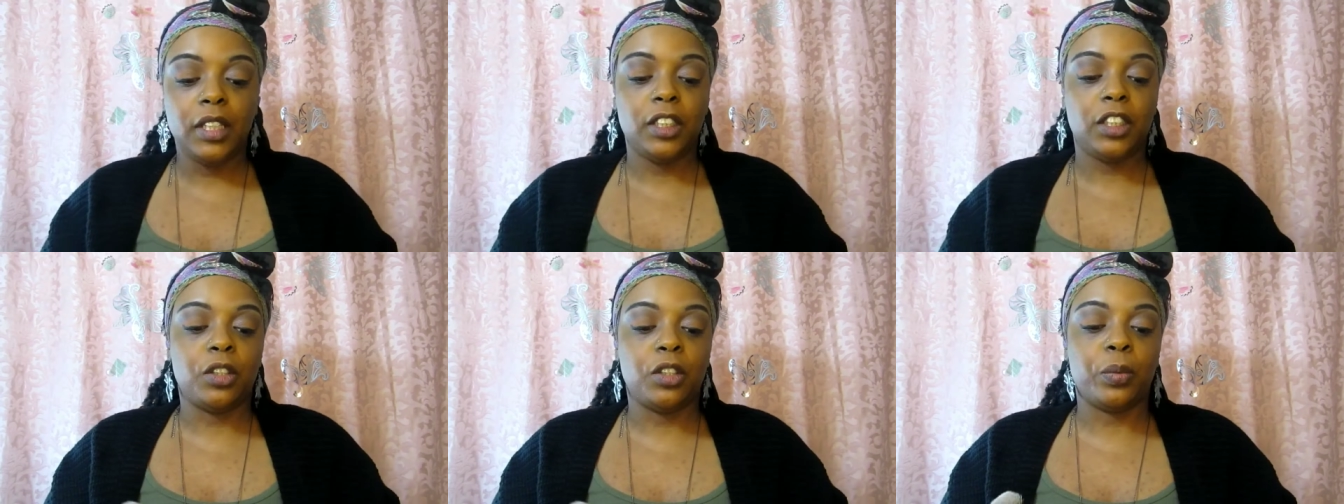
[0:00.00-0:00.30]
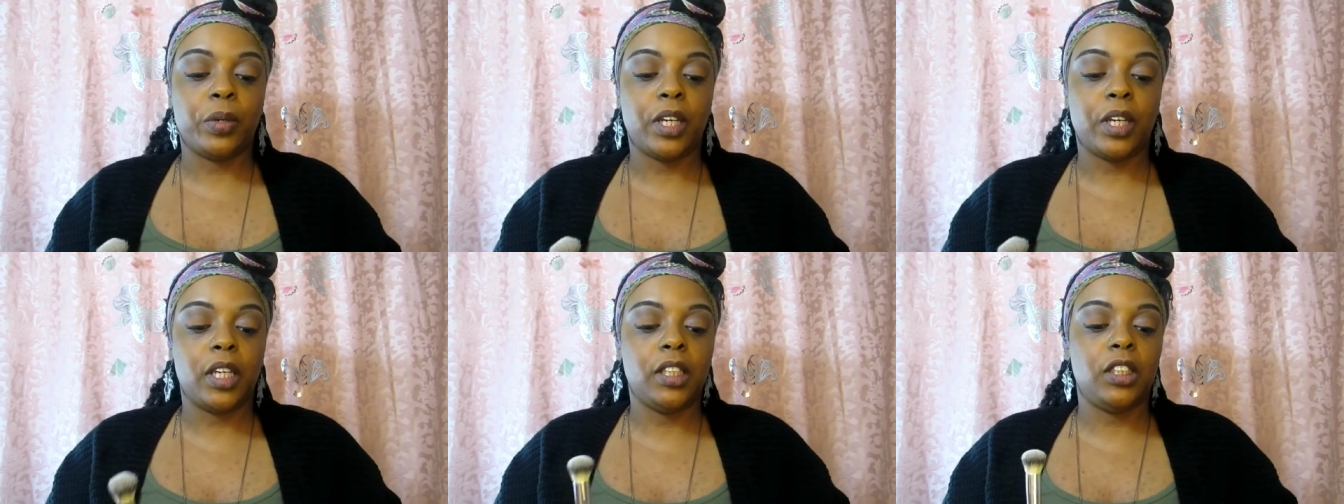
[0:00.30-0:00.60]
So
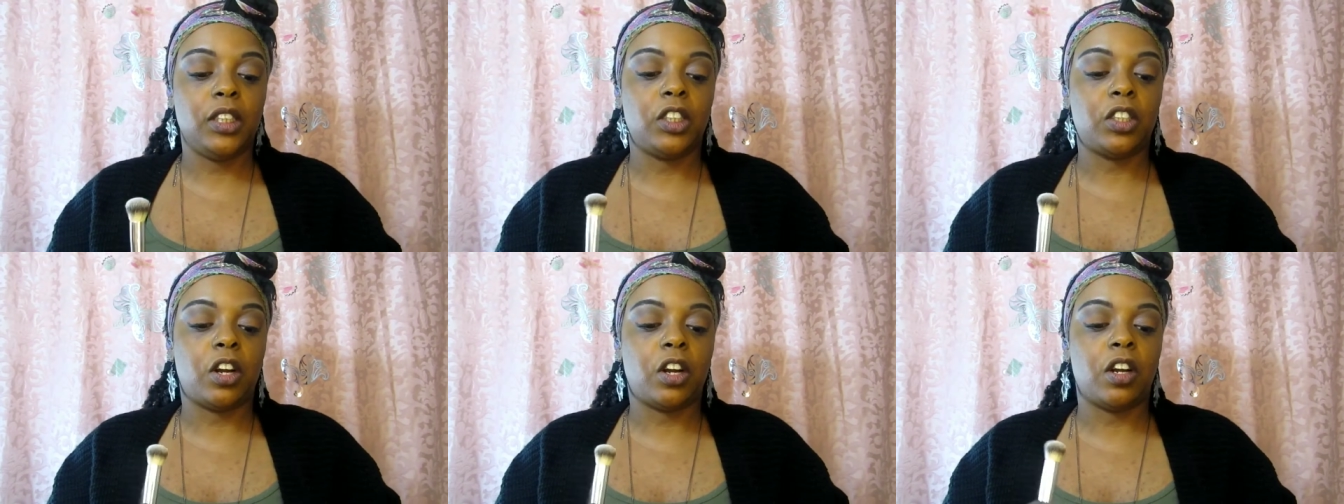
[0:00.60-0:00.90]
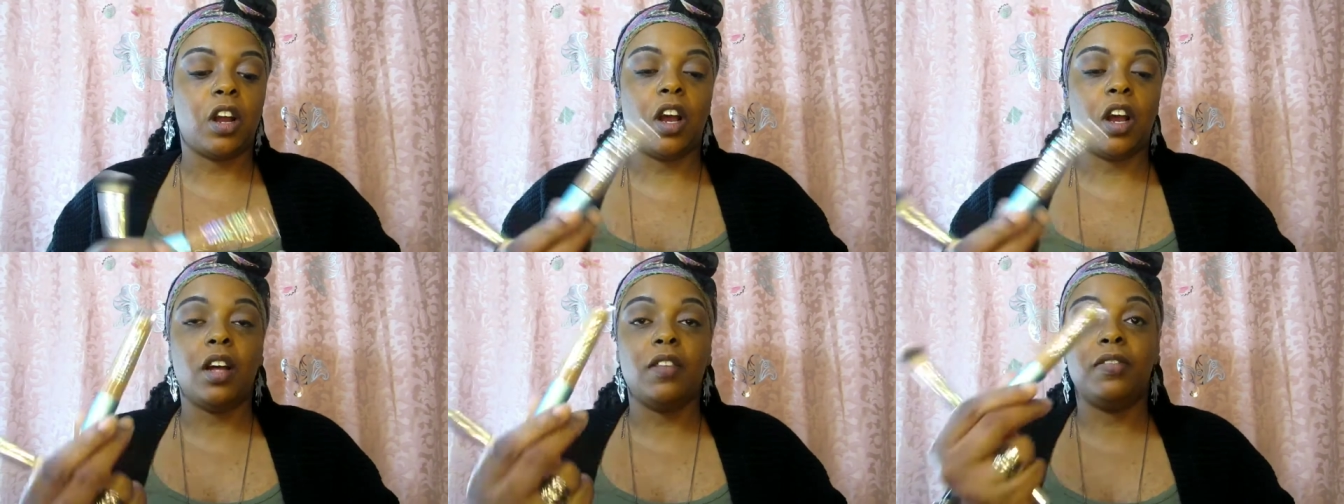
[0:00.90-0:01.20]
we're going to
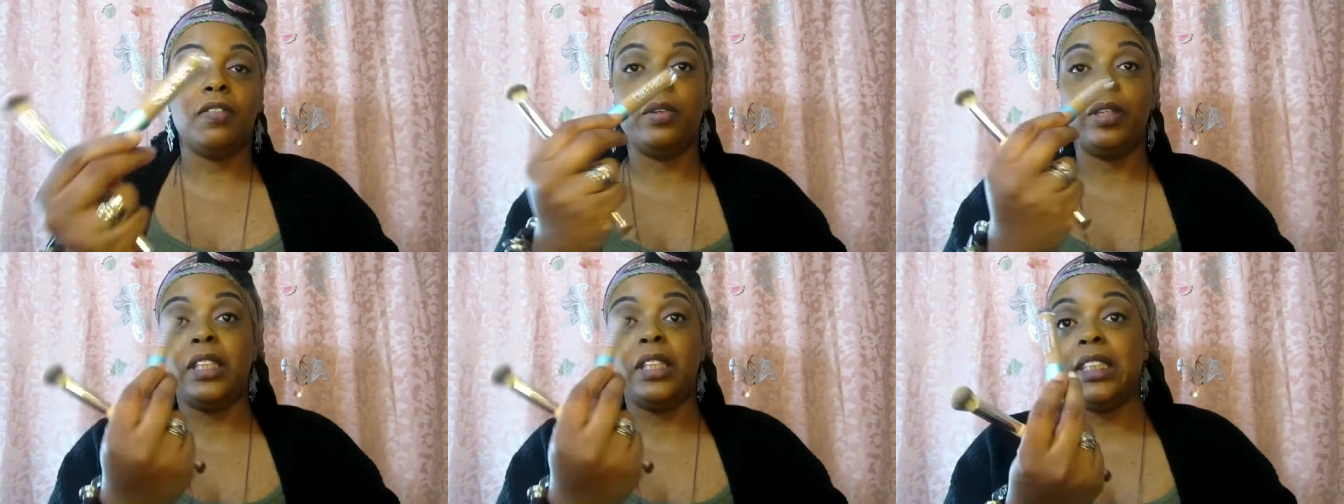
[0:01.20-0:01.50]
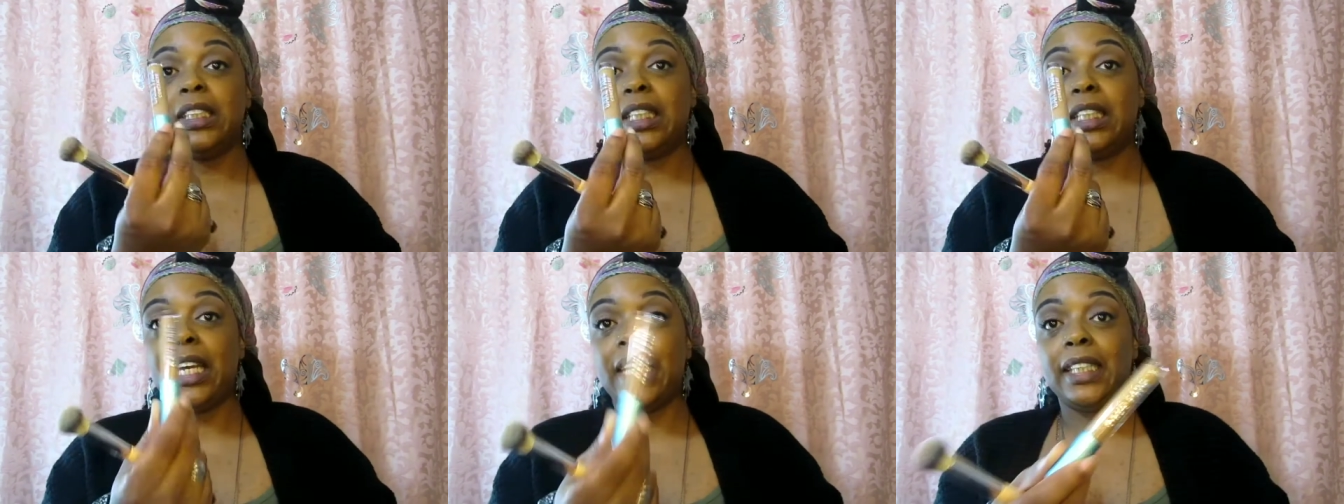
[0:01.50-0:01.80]
start off with
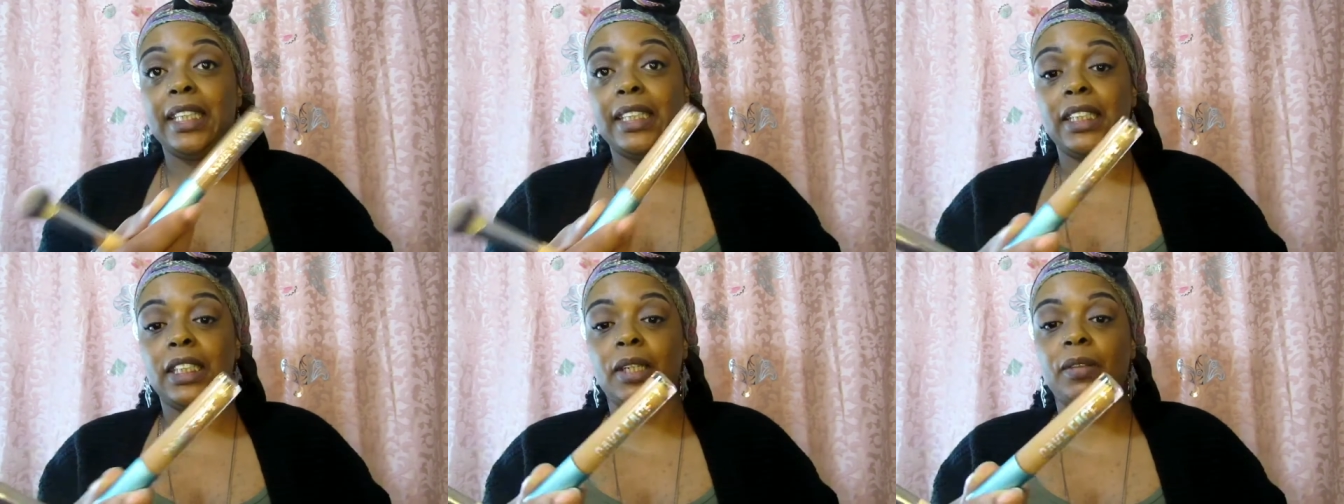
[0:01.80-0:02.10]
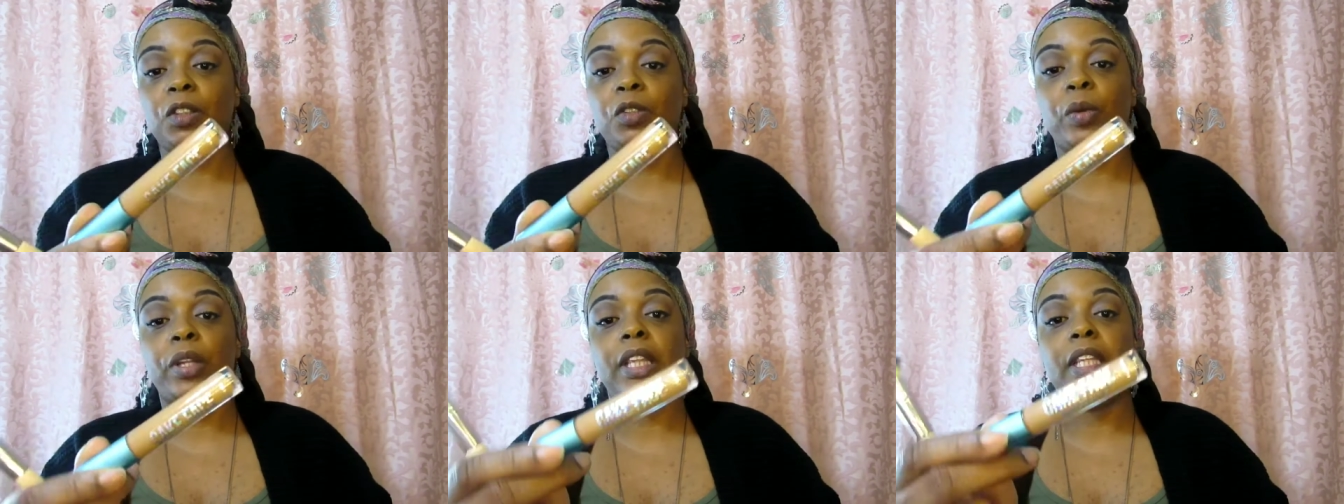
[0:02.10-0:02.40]
these last
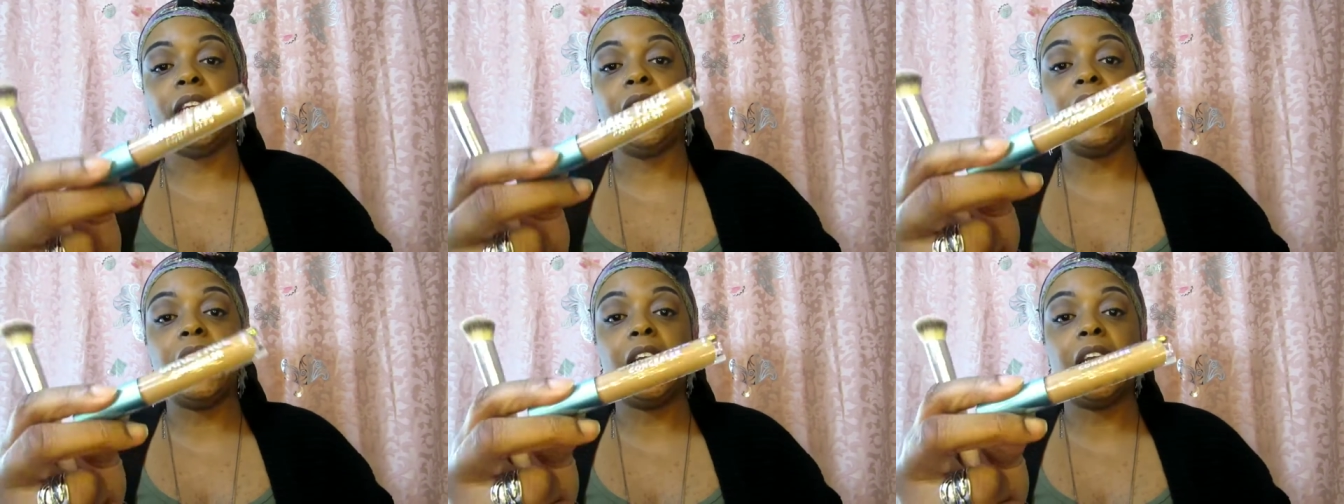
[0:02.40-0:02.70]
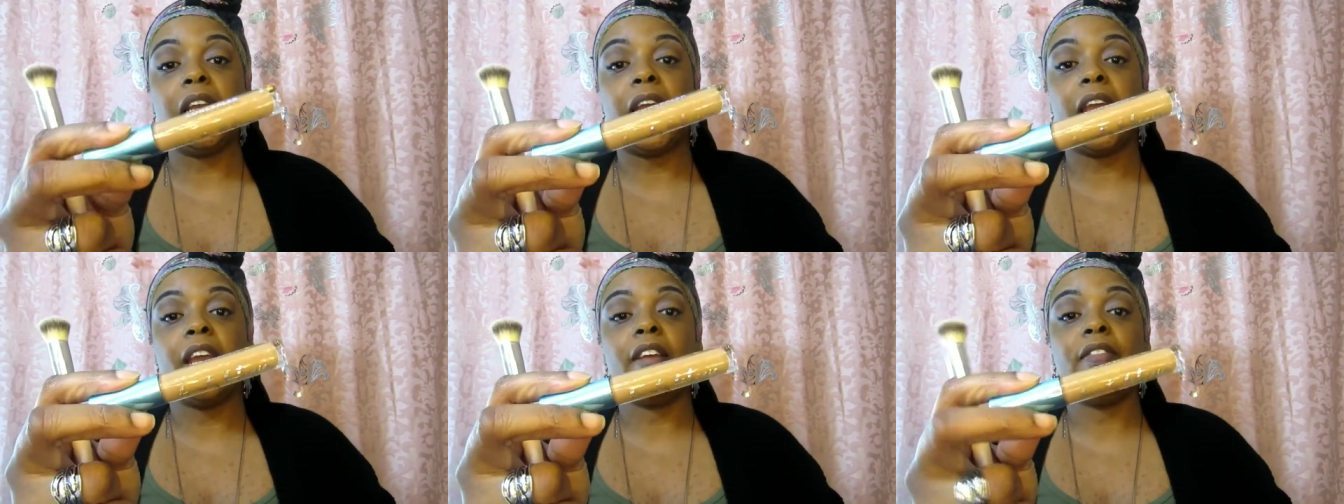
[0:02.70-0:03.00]
steps with the
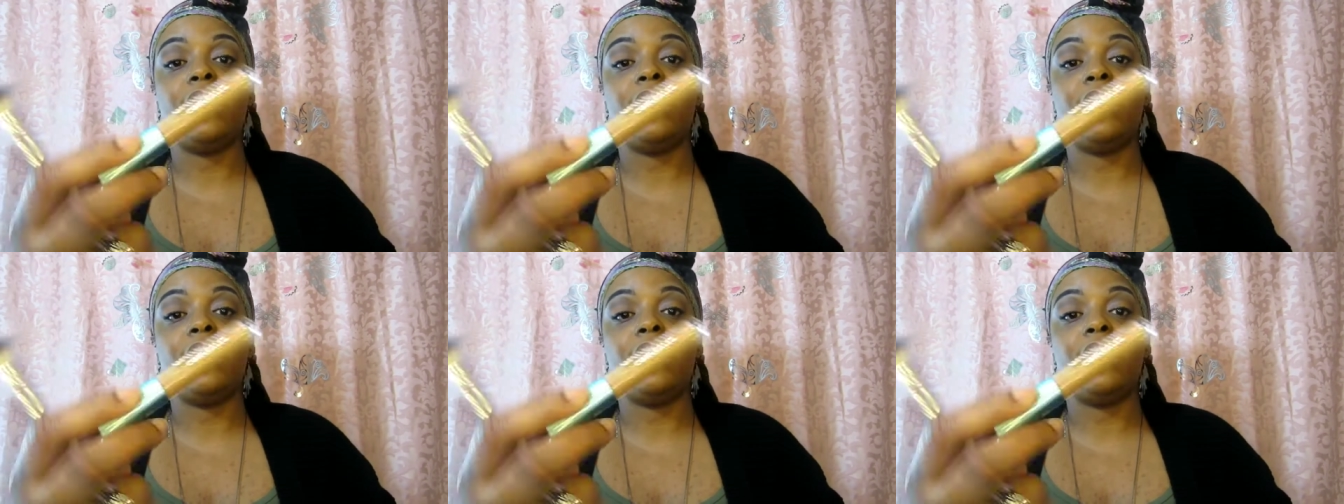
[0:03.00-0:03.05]
Cake